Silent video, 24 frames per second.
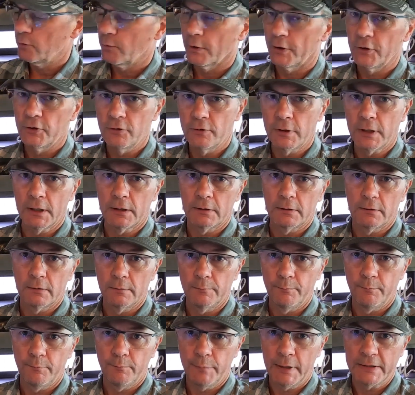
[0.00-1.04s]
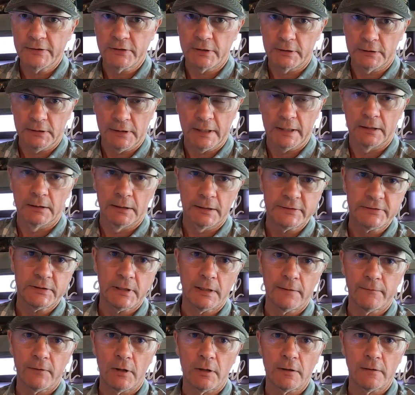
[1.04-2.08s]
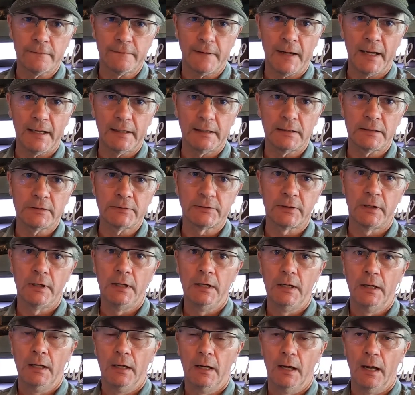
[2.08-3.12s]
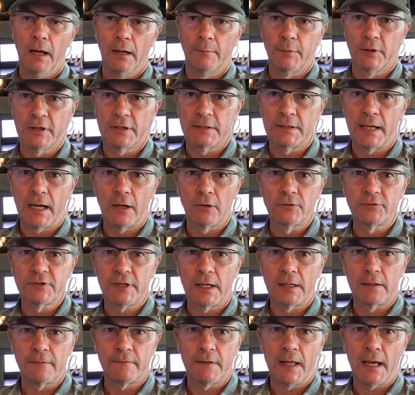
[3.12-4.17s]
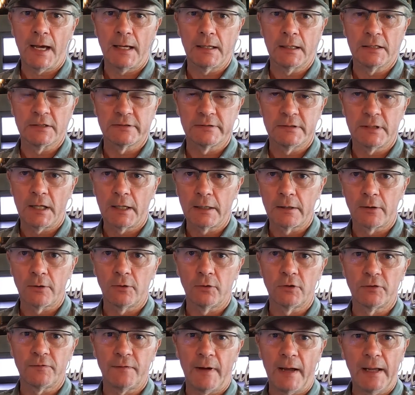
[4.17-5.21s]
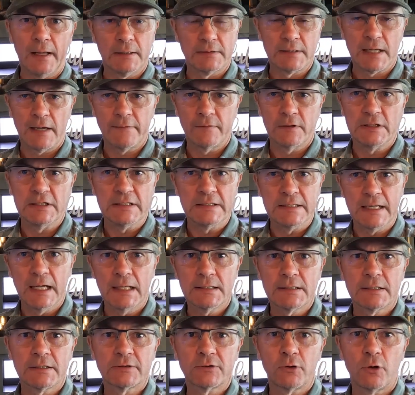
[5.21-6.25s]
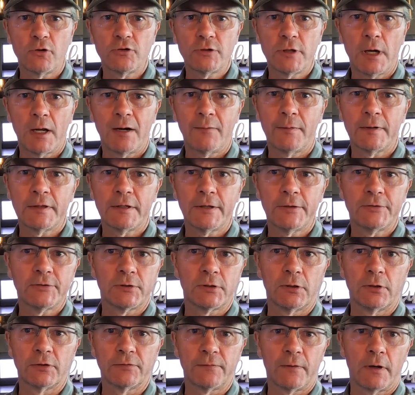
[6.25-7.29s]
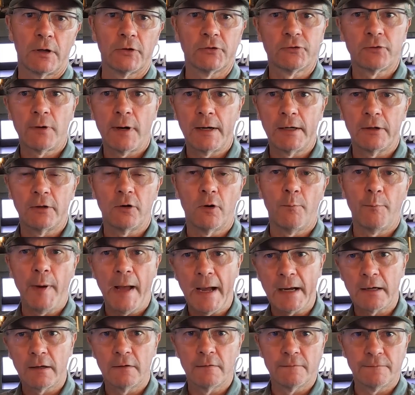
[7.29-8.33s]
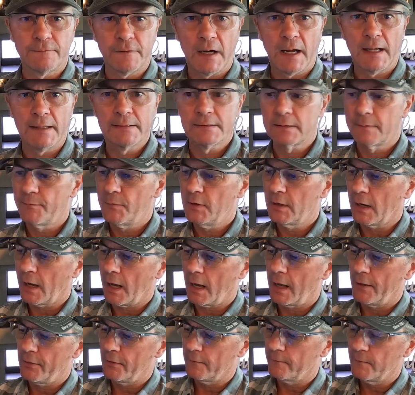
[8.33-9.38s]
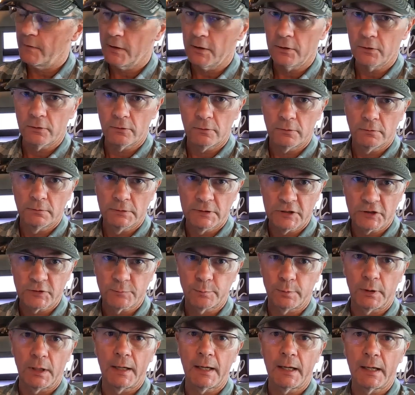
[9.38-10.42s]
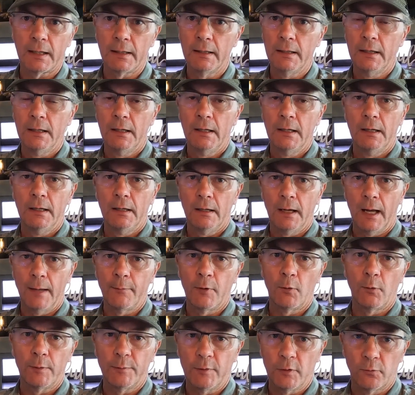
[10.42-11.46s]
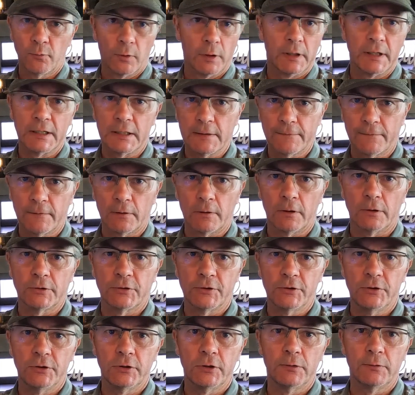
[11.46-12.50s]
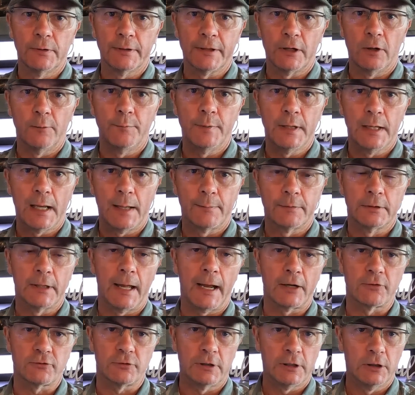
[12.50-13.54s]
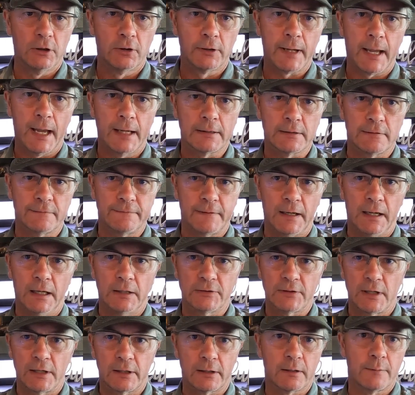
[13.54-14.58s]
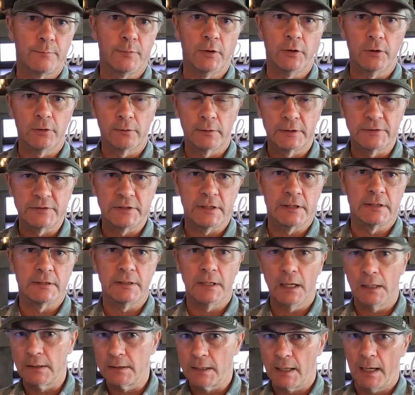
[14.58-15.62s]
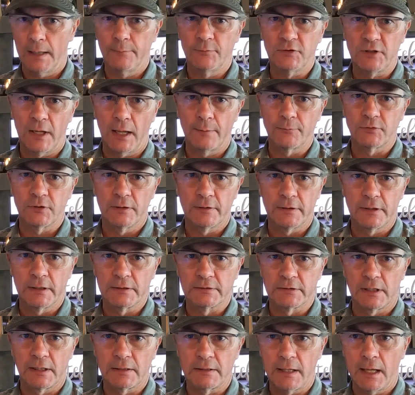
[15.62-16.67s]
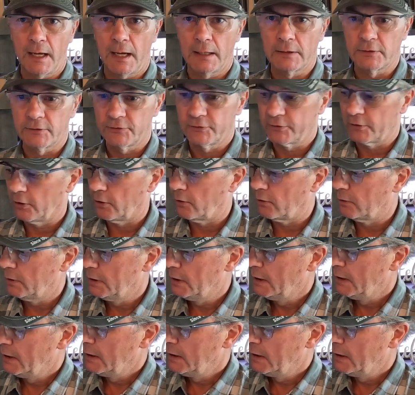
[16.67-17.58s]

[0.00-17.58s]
where you can basically a listing of all the files. But the downside of that is none of those files have any dates associated with it. So as far as trying to go back and find something on the video display, it would be really difficult to do without being able to actually look at the files on a computer and see the date timestamps and things like that. So